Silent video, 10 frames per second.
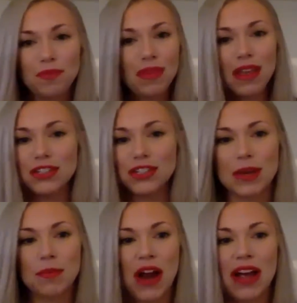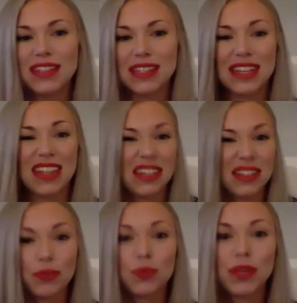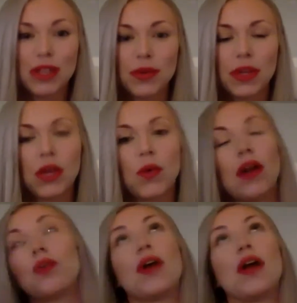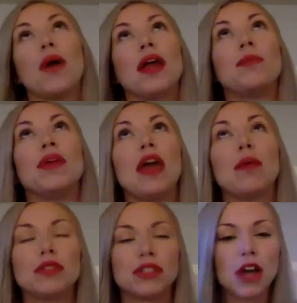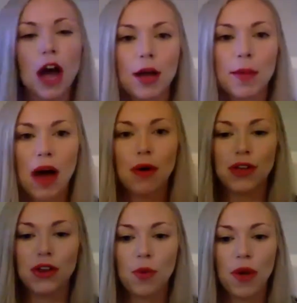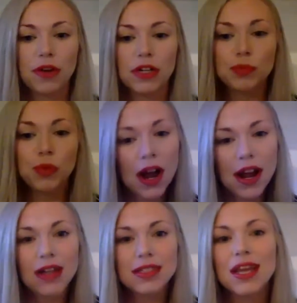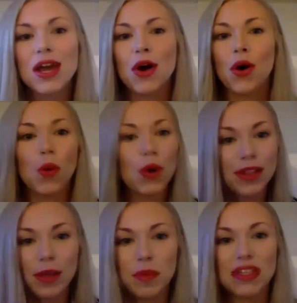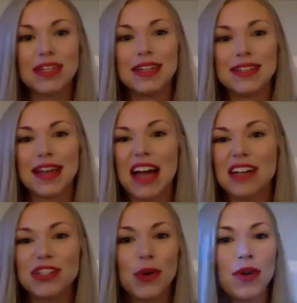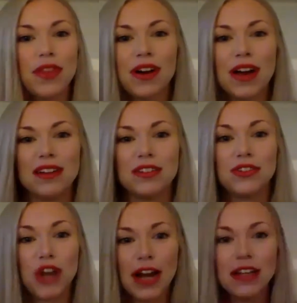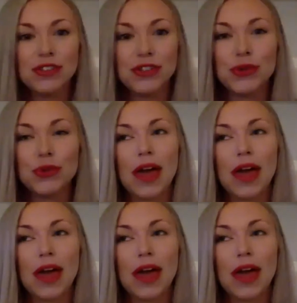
just like Mariah said, that's a really, really great way to be able to talk about, whether it's products or the business. I just go in there and try to do